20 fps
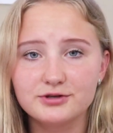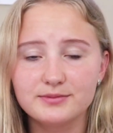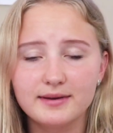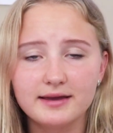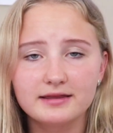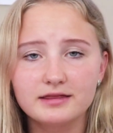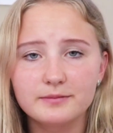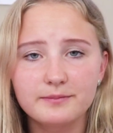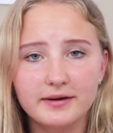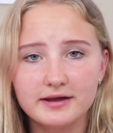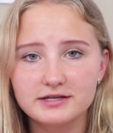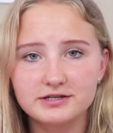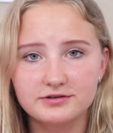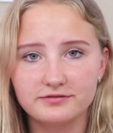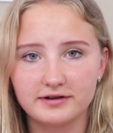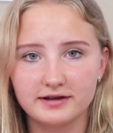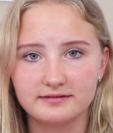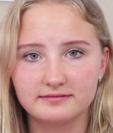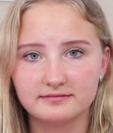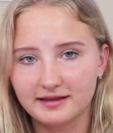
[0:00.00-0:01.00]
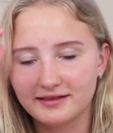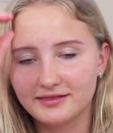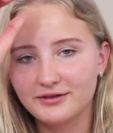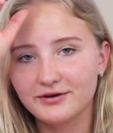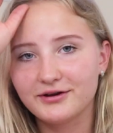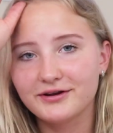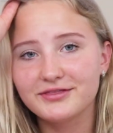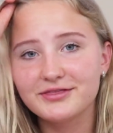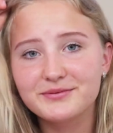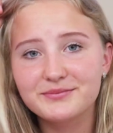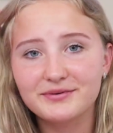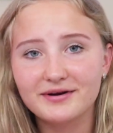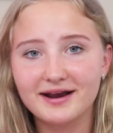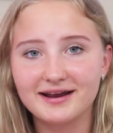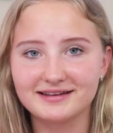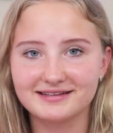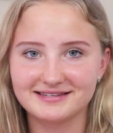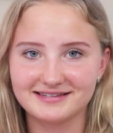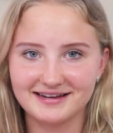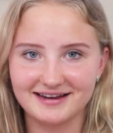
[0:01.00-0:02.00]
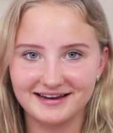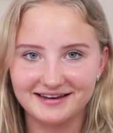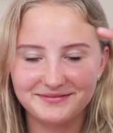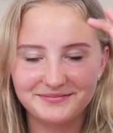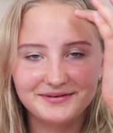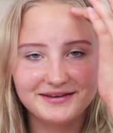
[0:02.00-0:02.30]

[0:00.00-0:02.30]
to make the best of it and look on the bright side,